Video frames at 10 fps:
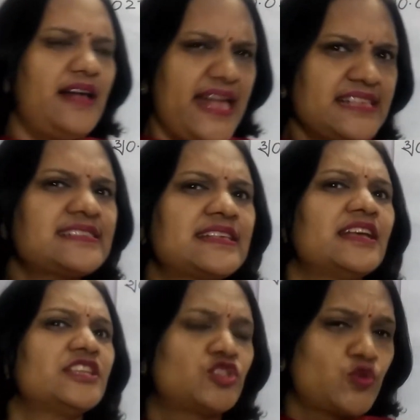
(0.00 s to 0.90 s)
Is
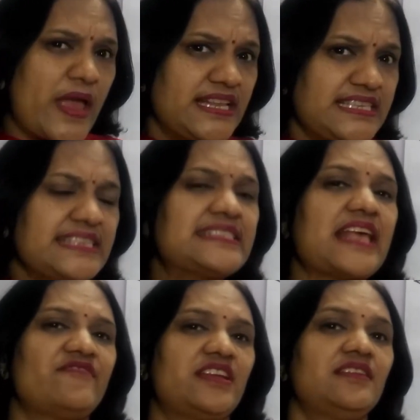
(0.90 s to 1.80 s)

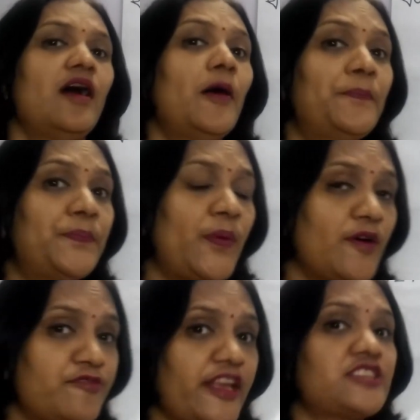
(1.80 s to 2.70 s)
27 a
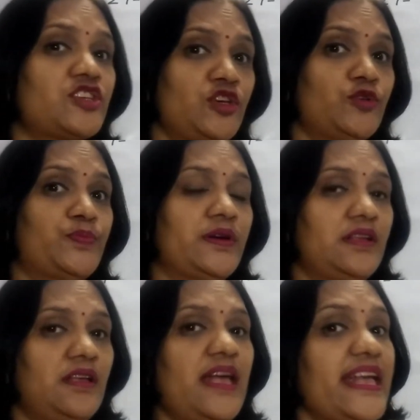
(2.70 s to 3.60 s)
perfect cube?
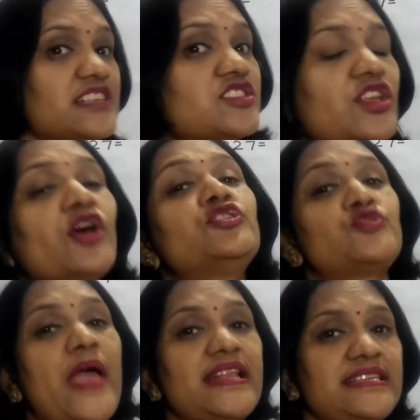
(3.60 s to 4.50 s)
Is
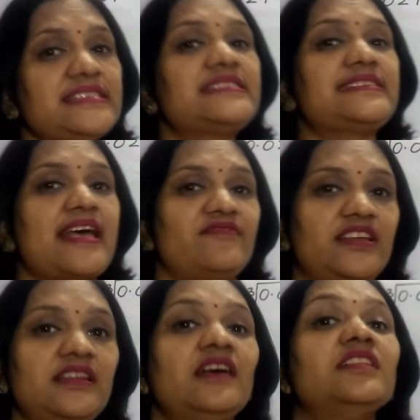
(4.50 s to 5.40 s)

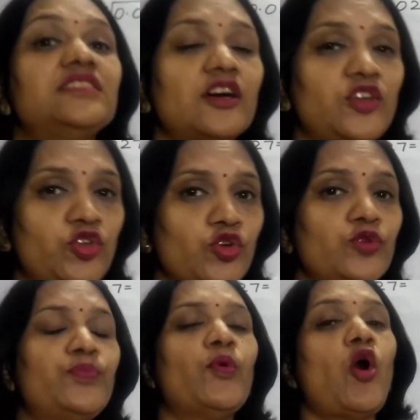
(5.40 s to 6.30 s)
27 the
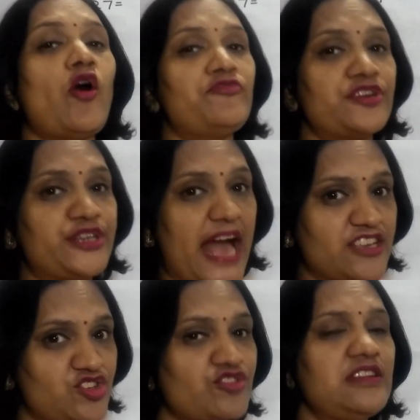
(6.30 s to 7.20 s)
cube of a
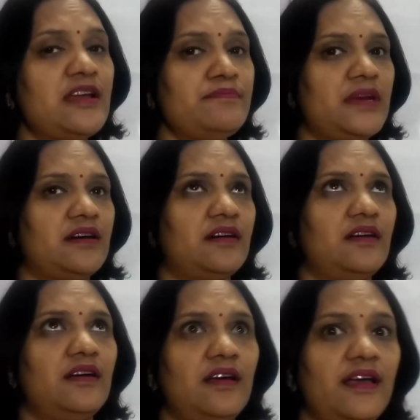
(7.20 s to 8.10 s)
natural number?
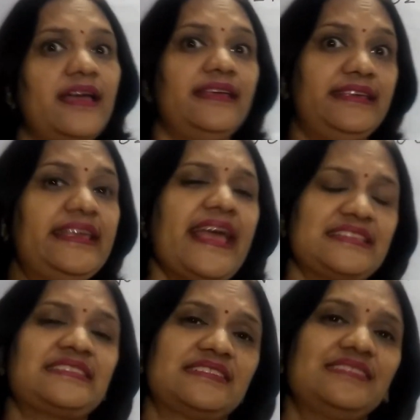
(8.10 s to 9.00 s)

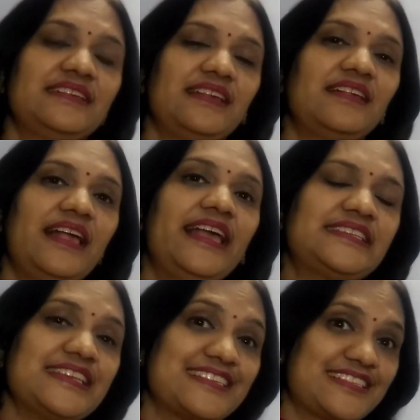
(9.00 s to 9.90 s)
Yes,
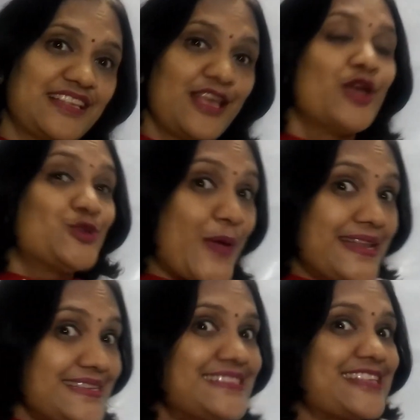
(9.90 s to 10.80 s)
it is.
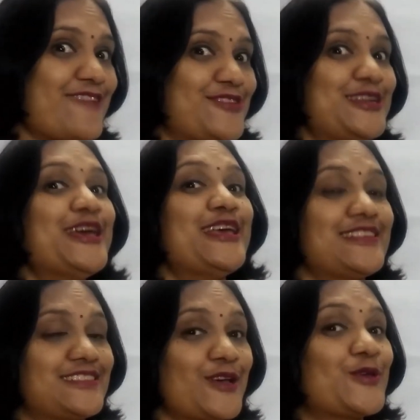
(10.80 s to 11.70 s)
27
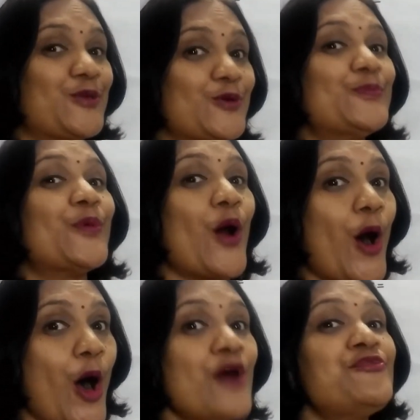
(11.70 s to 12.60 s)
is the cube
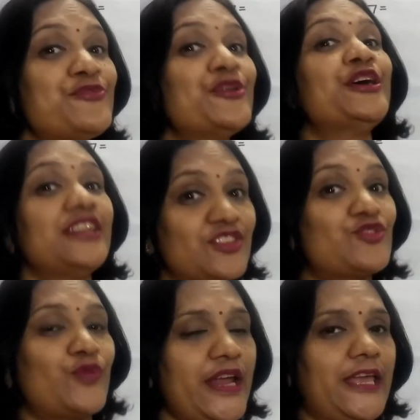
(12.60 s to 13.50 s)
of
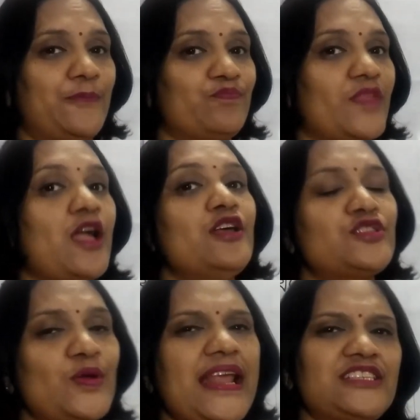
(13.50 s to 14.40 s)
3.
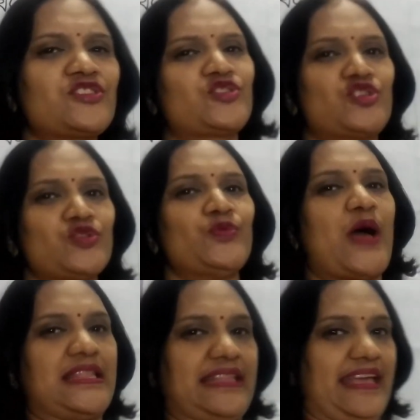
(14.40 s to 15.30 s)
So let's do
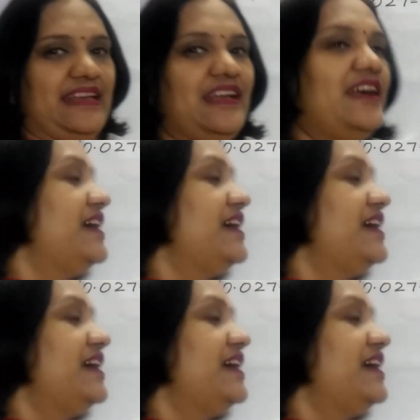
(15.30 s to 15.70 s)
one thing.